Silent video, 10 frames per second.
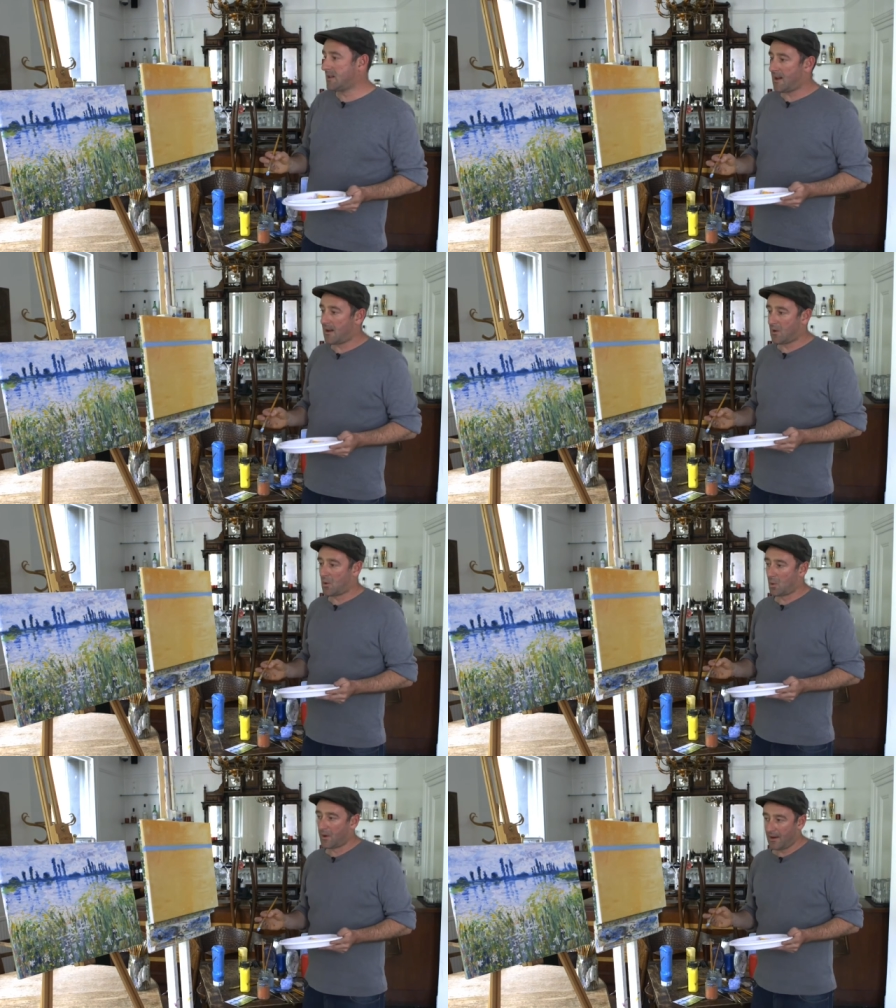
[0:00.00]

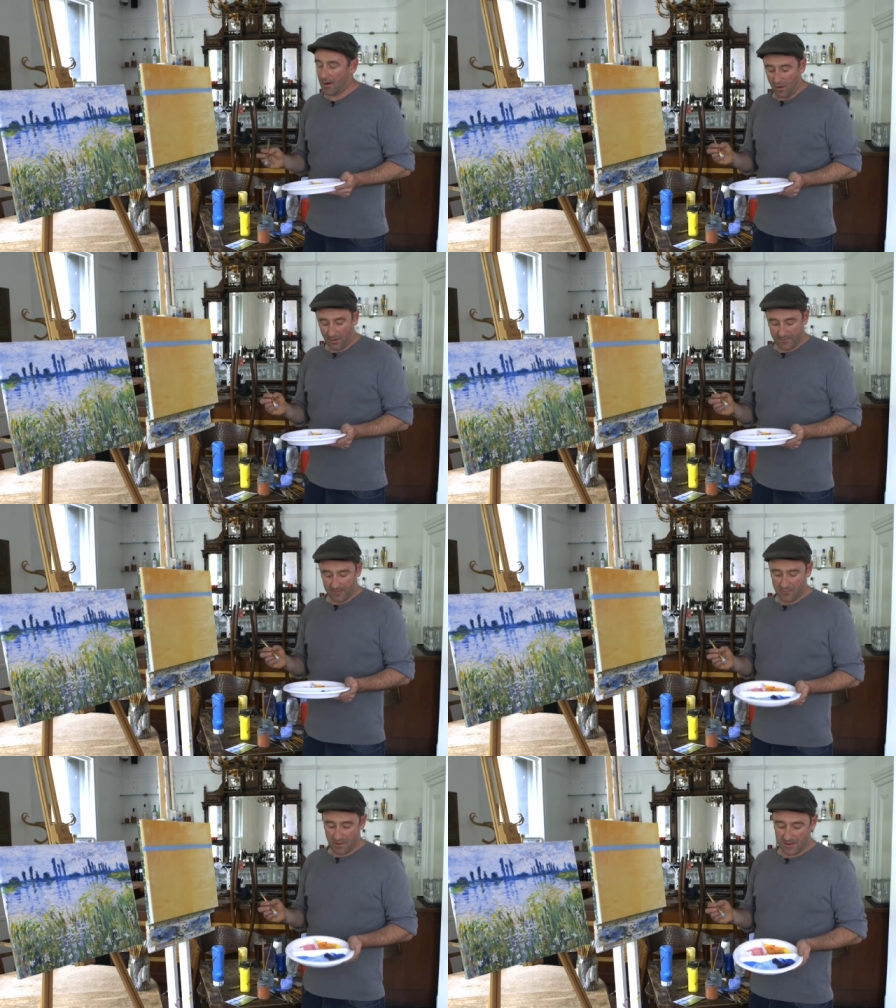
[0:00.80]
now we are off
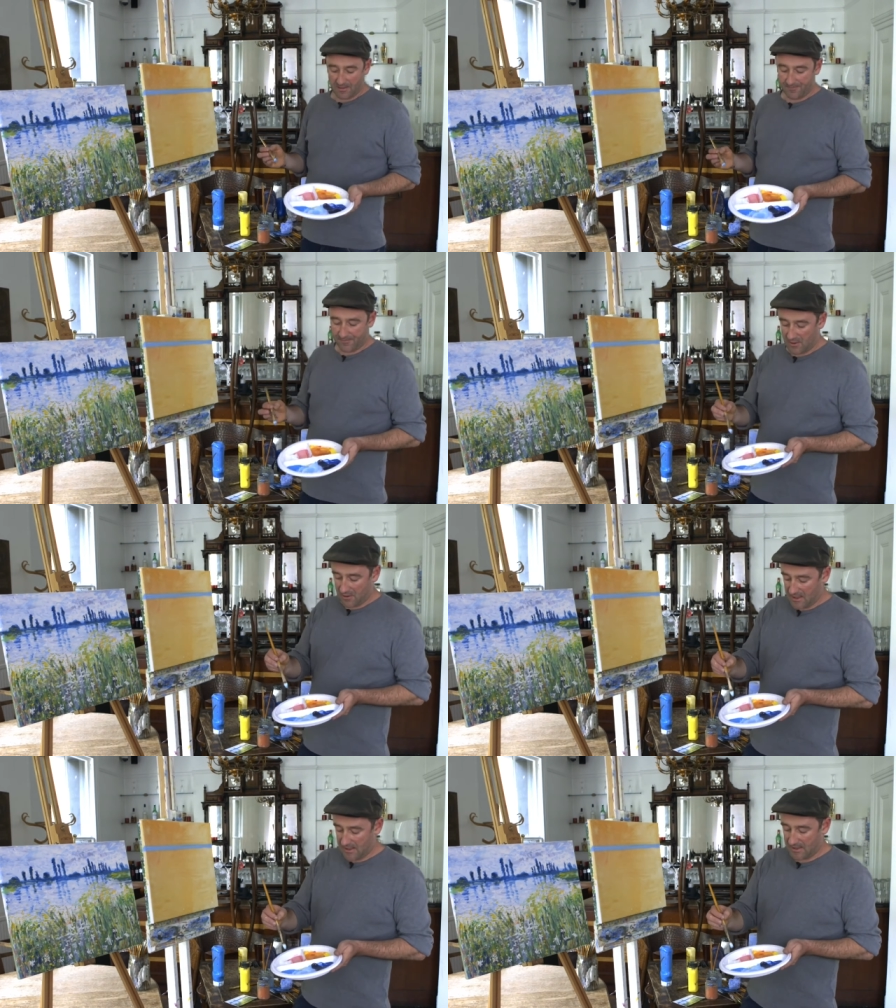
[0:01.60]
and running. You
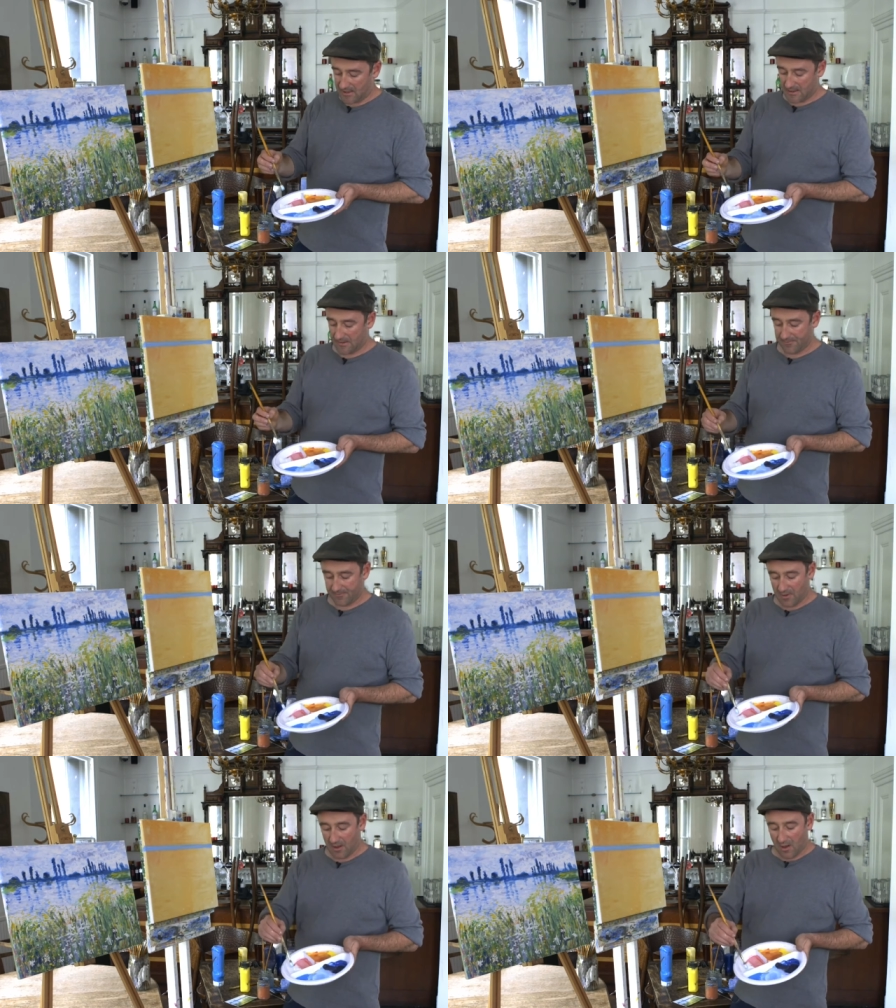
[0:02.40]
need
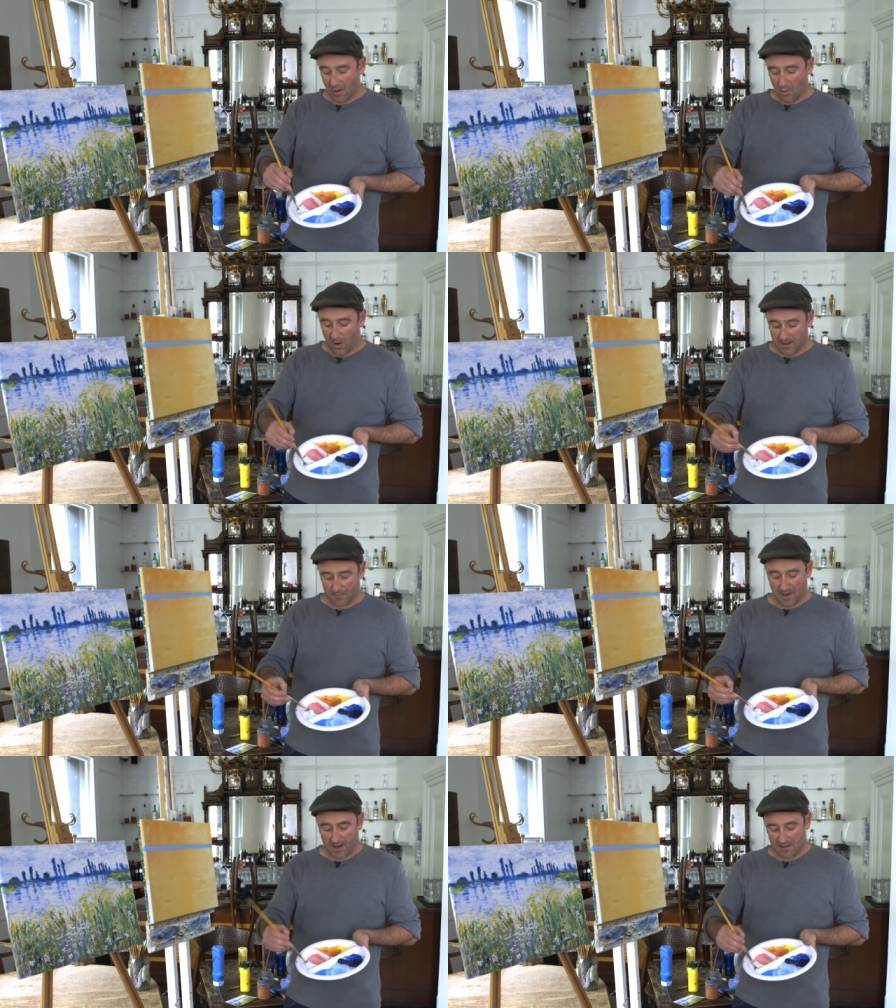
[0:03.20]

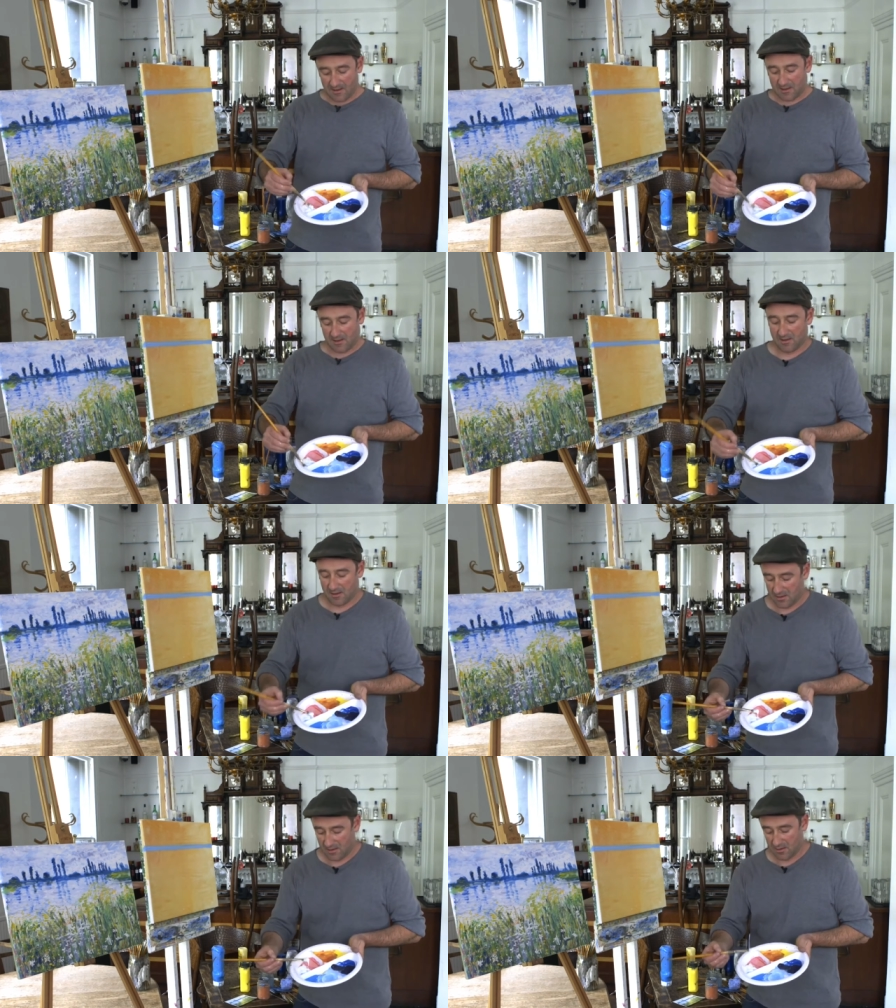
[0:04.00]
white paint,
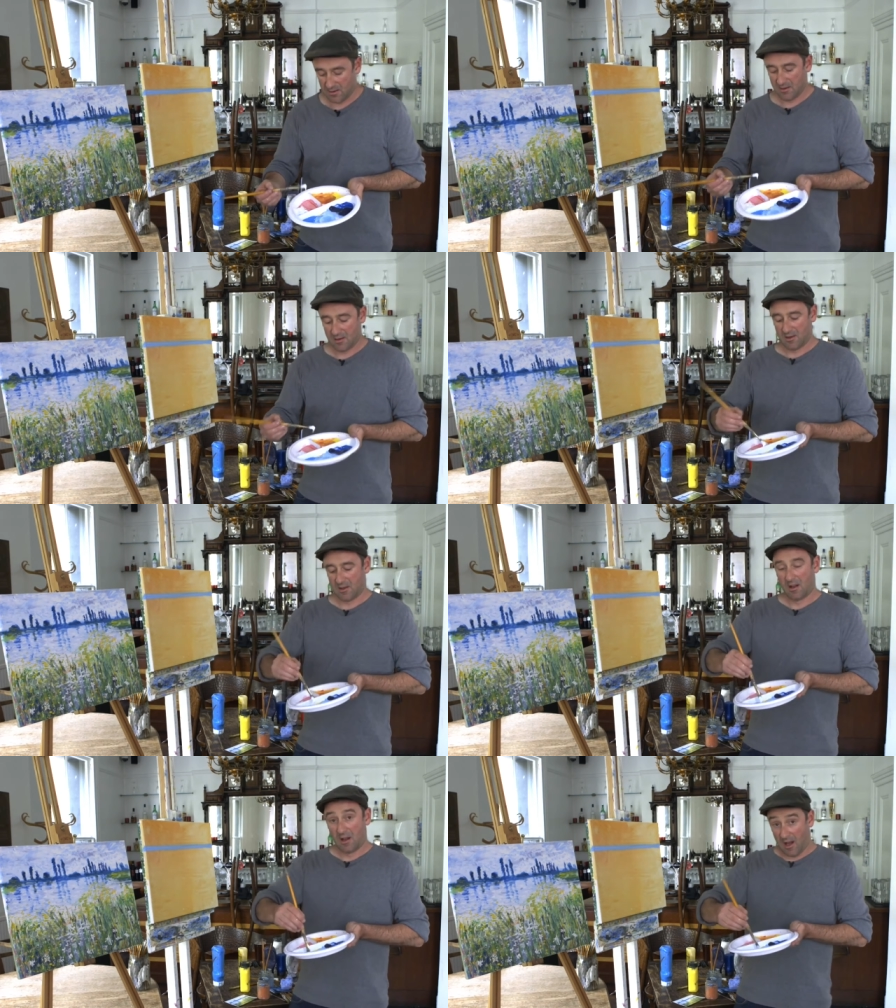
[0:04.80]

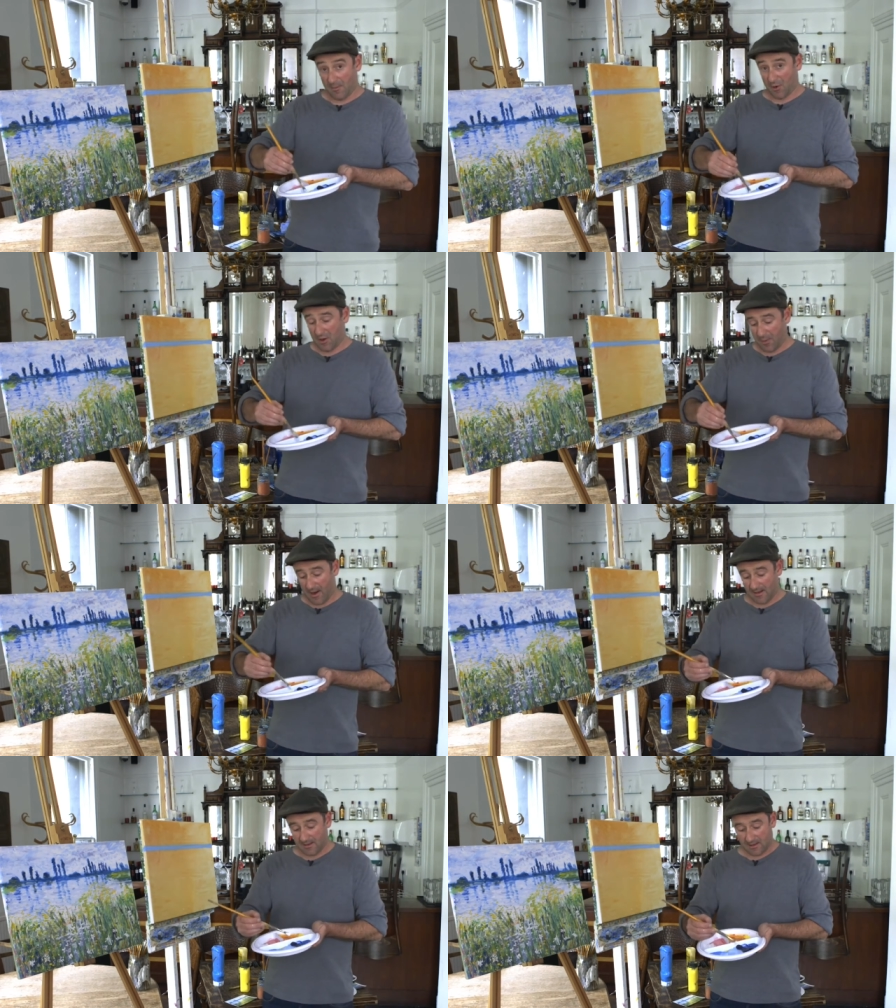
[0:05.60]
light blue
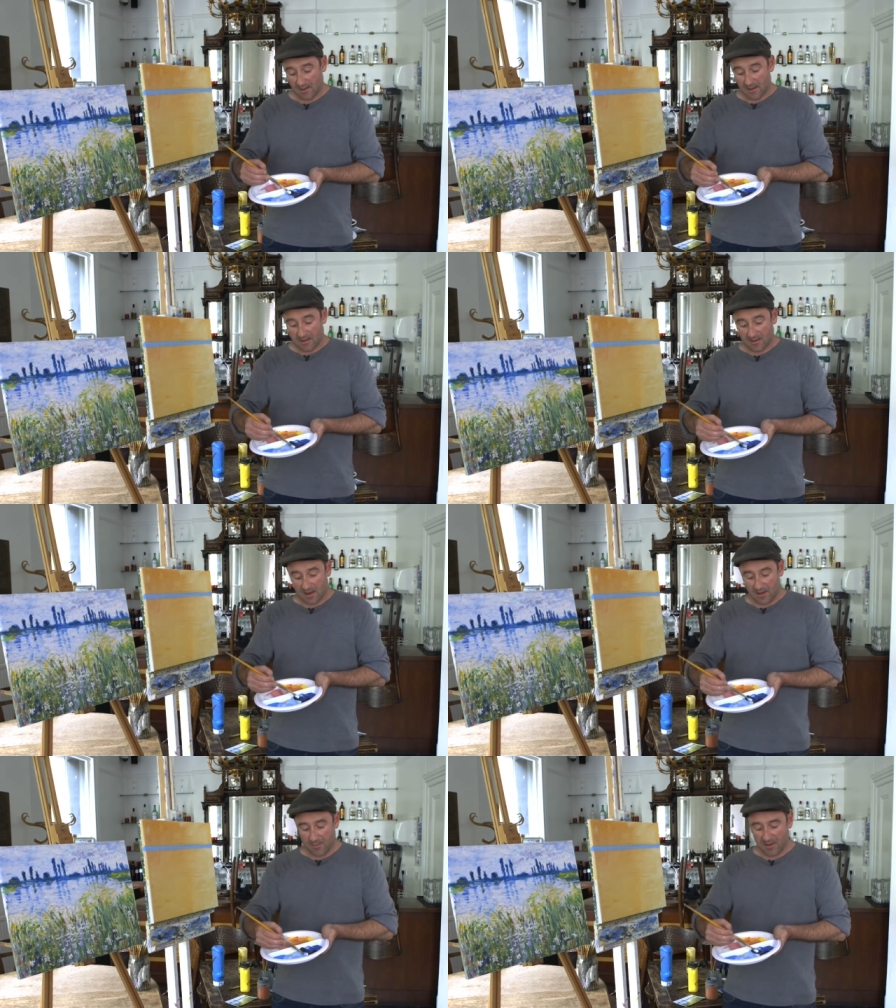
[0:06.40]
paint,
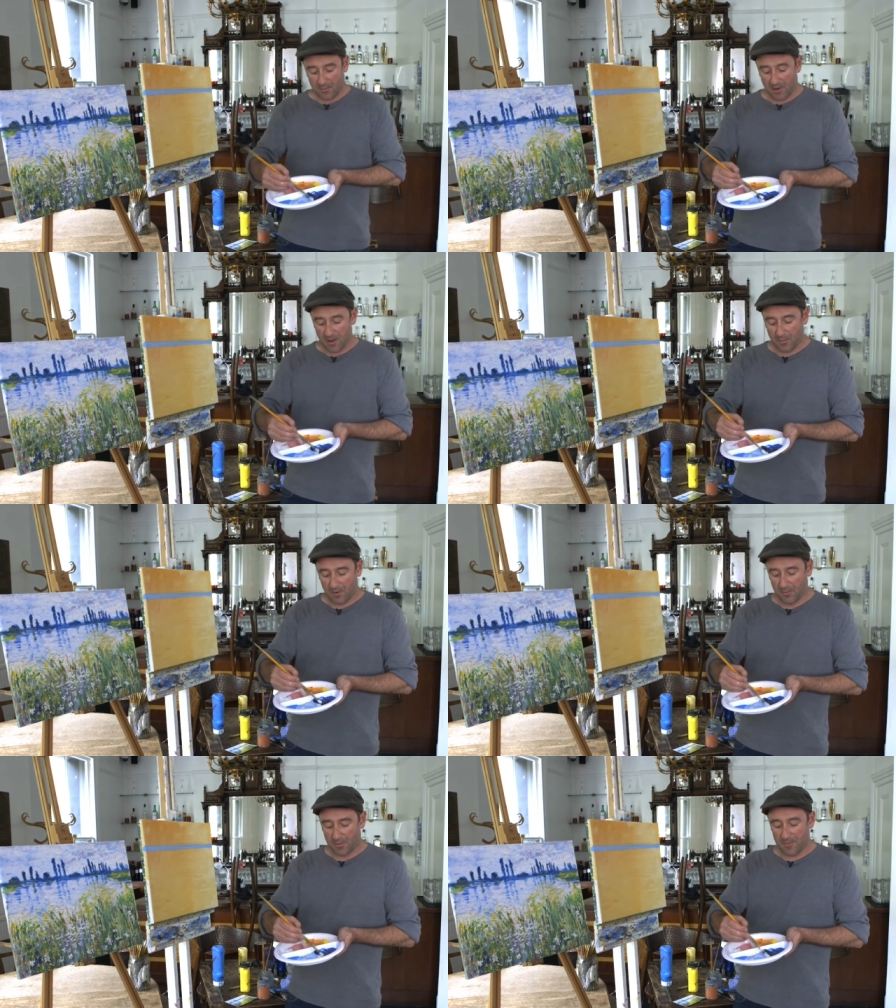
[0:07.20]
tiny bit of
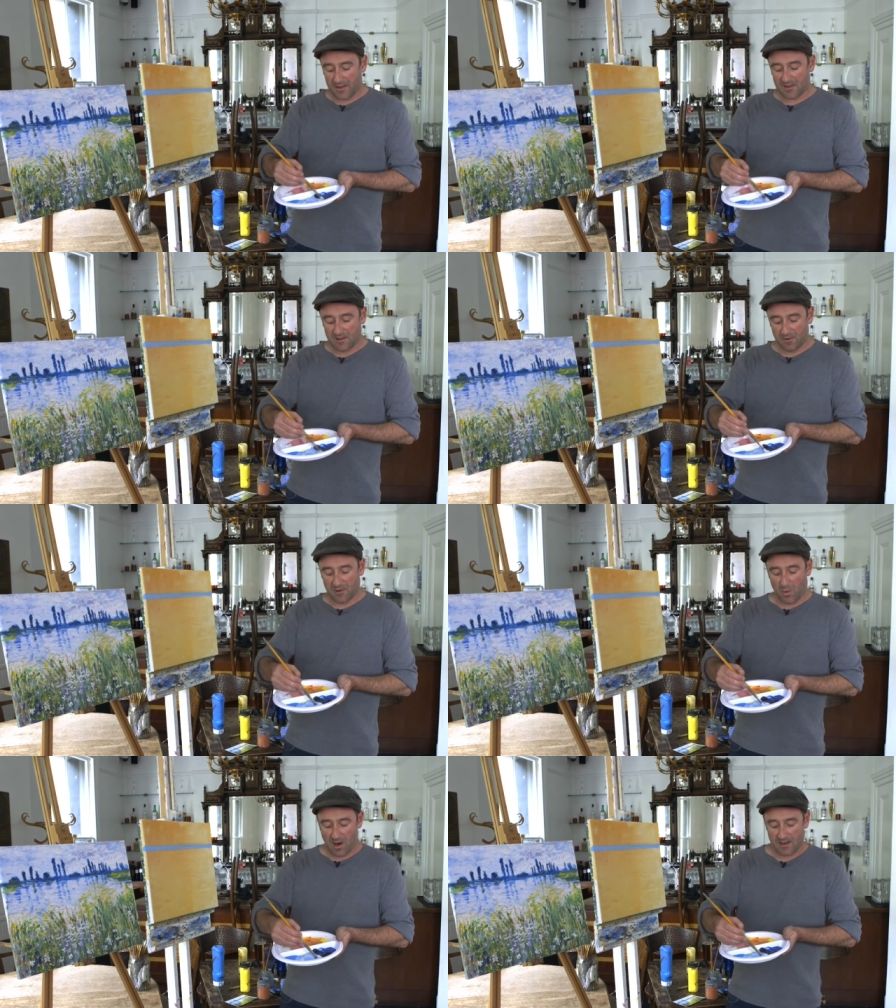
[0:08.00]
purple, but mixed in with
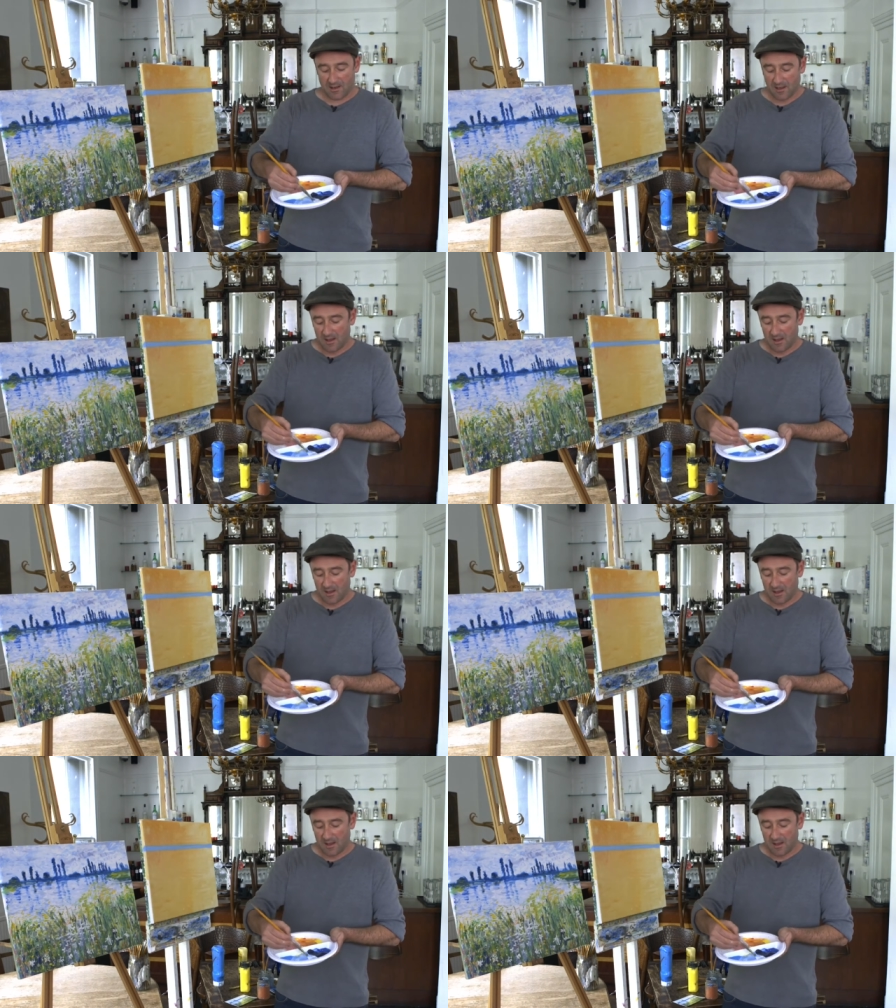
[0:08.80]
the white.